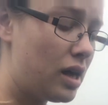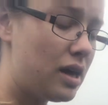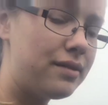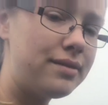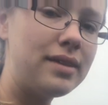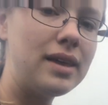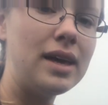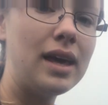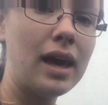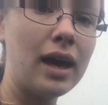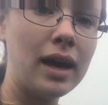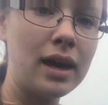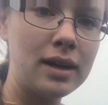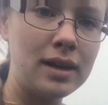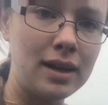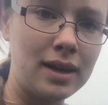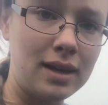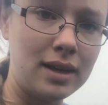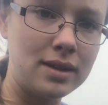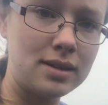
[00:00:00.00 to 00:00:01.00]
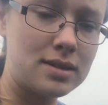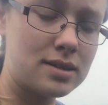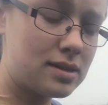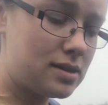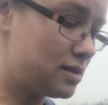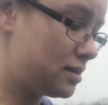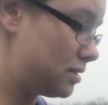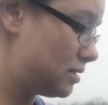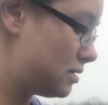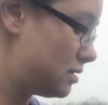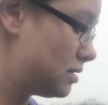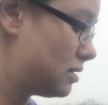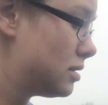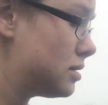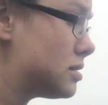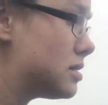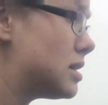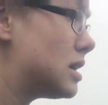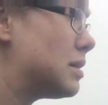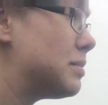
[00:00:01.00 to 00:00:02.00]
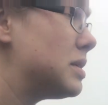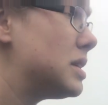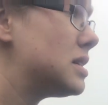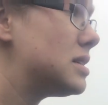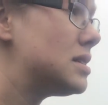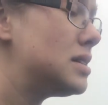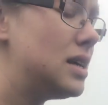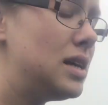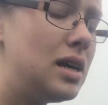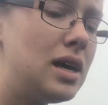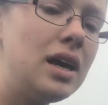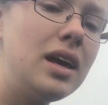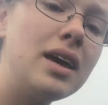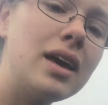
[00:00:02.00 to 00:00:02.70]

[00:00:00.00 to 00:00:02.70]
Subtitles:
If they can eat, then I'm going to see,